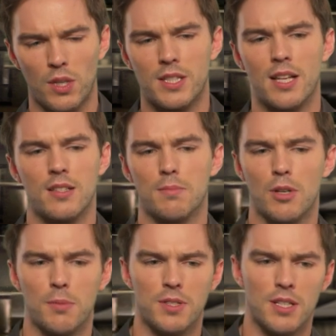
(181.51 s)
intents and
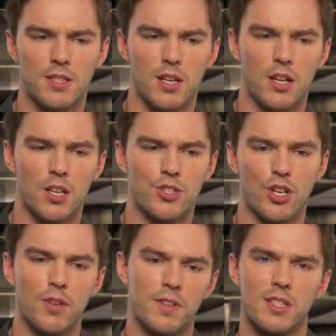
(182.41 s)
purposes, a, a
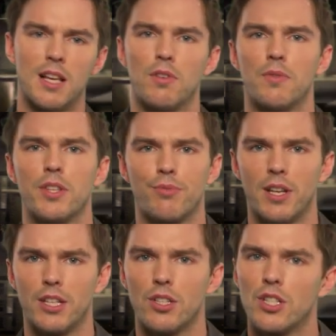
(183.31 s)
surface level of this
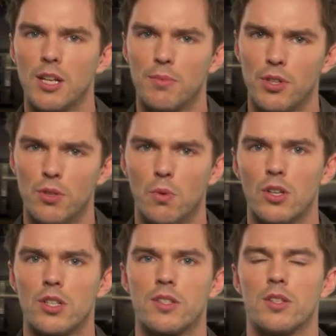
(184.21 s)
relationship that you
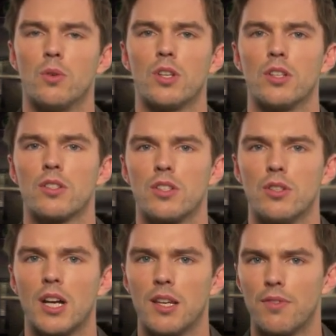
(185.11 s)
watch as the audience and you
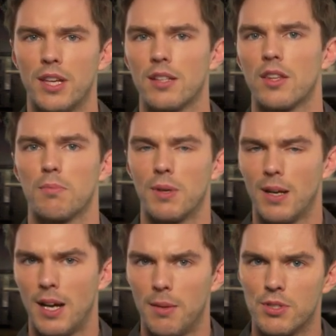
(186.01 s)
kind of think that
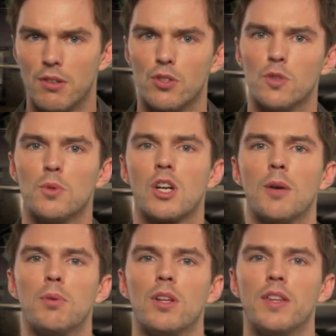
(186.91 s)
perhaps they're a normal
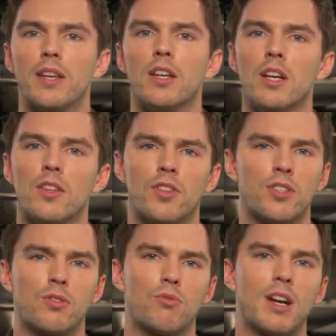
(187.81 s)
couple, and then
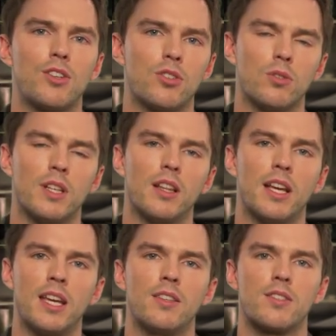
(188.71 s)
there's gradual little
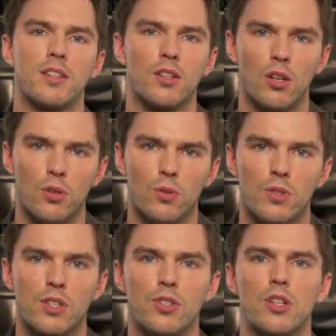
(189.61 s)
hints and
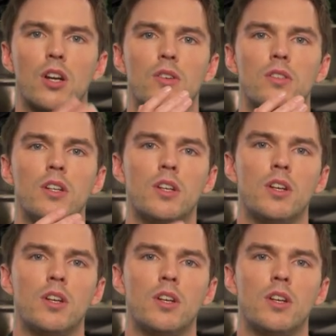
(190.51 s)
clues as you go